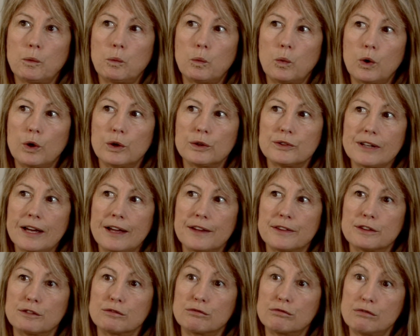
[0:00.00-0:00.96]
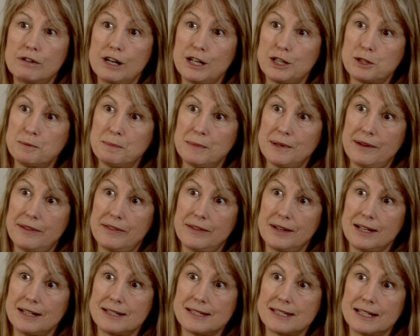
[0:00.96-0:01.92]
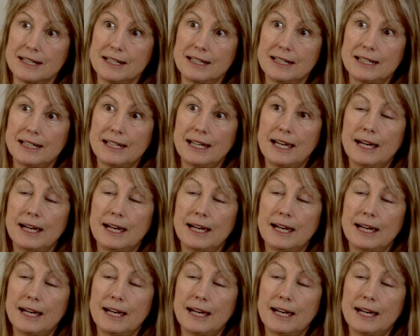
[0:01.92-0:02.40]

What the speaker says: was at the Richmond Theatre